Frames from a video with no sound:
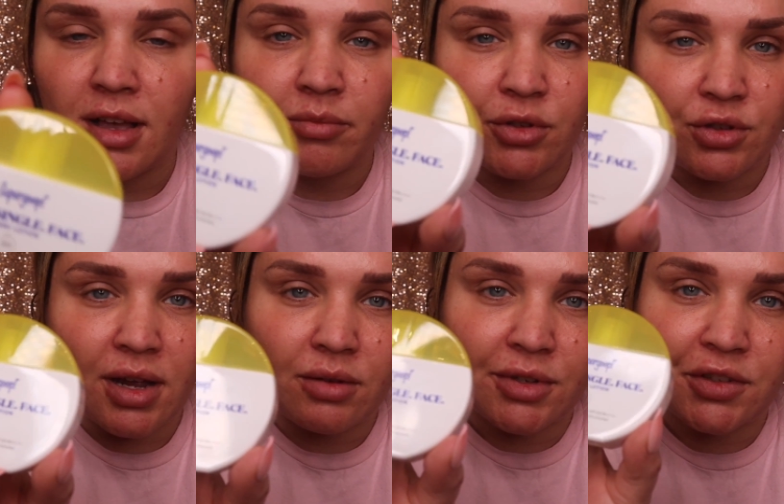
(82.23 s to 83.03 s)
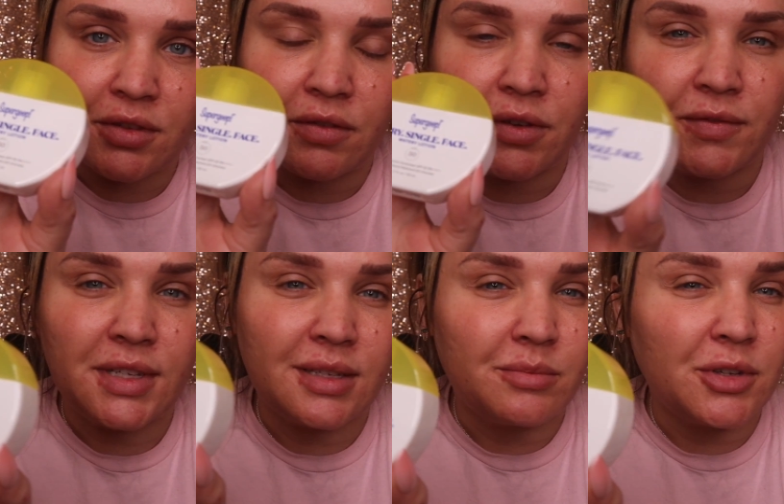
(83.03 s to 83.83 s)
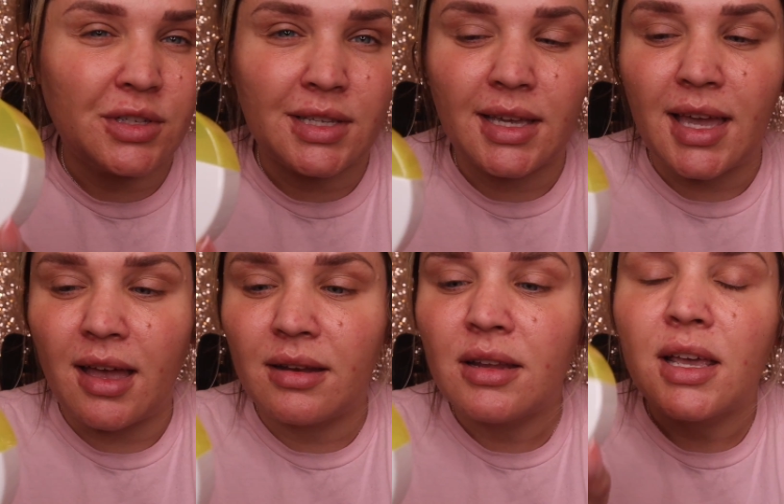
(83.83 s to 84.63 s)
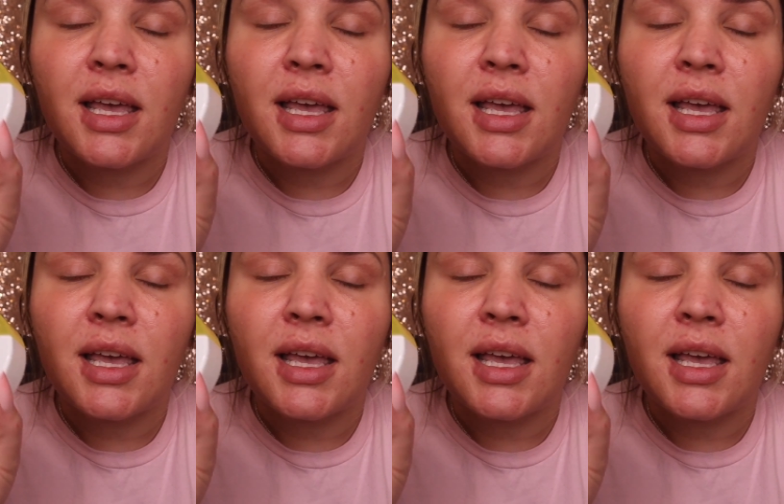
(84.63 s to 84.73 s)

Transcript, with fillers: I've been trying to reach for the 50s as much as I can.